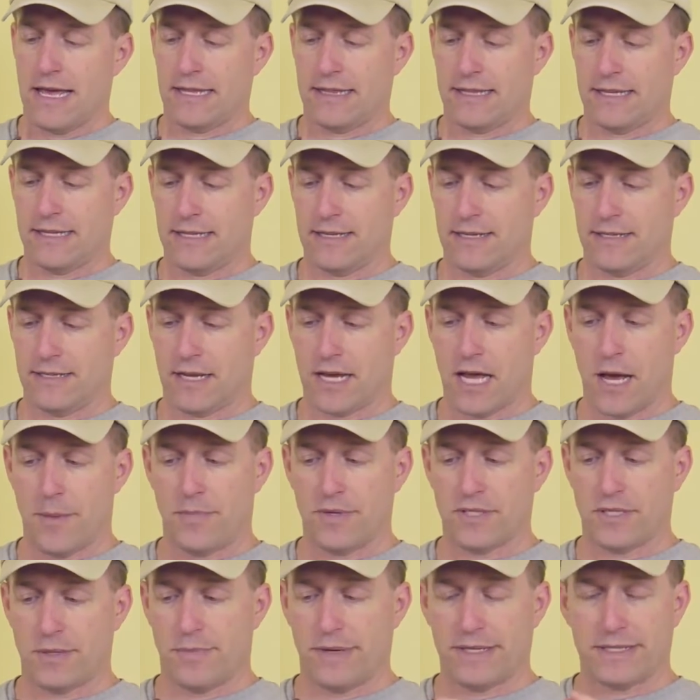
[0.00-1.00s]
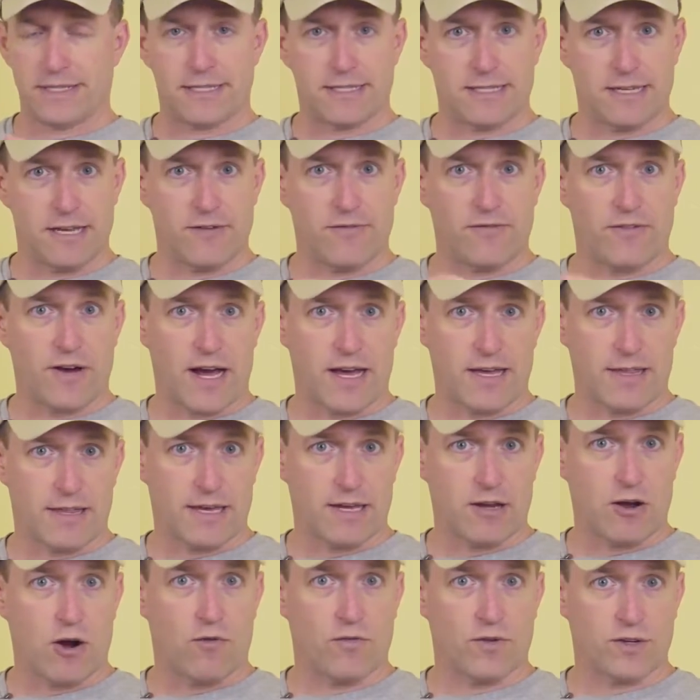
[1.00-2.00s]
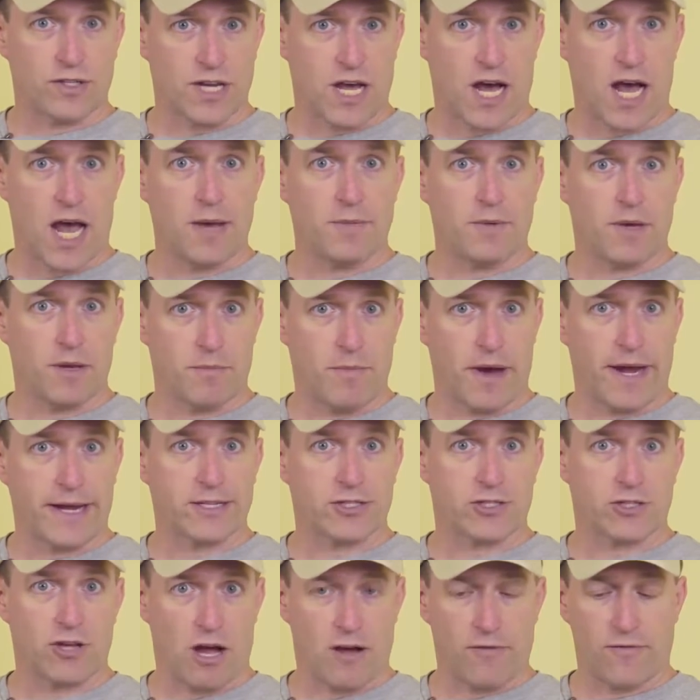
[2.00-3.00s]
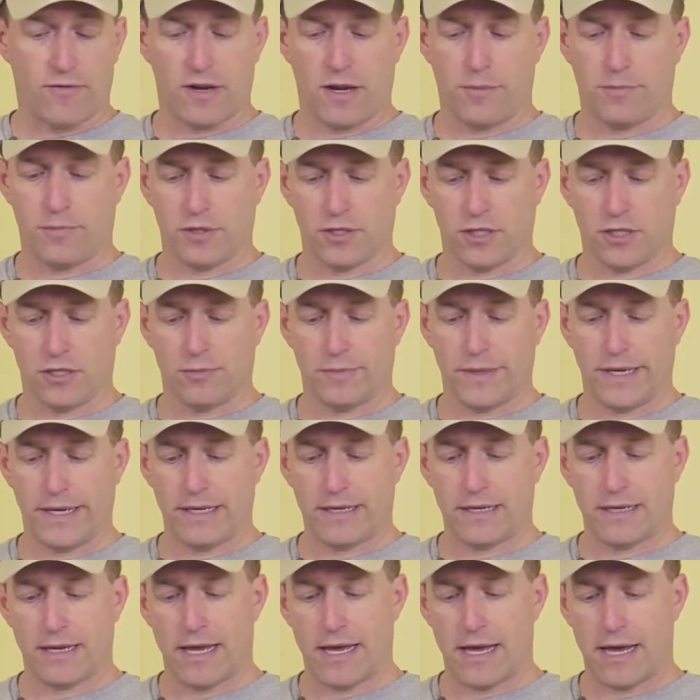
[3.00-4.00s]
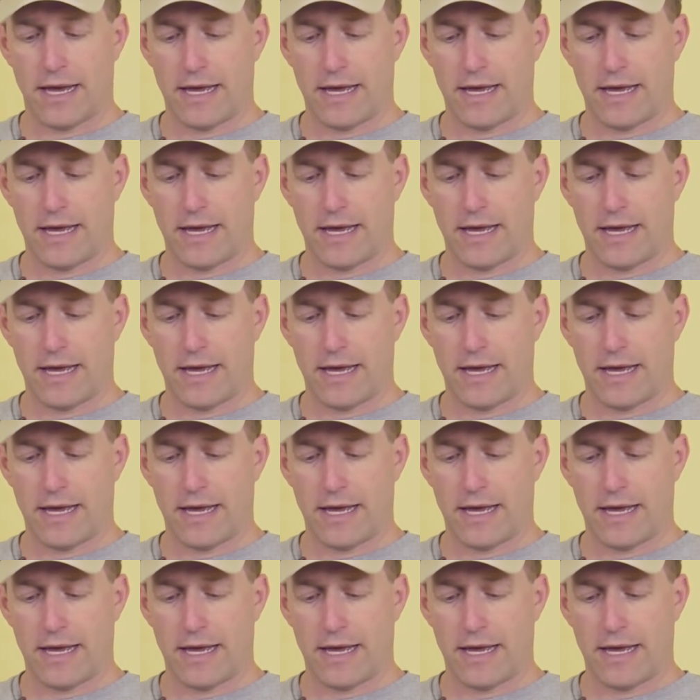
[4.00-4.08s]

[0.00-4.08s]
The cup is a bit stiff. I think over time it might soften up a little bit.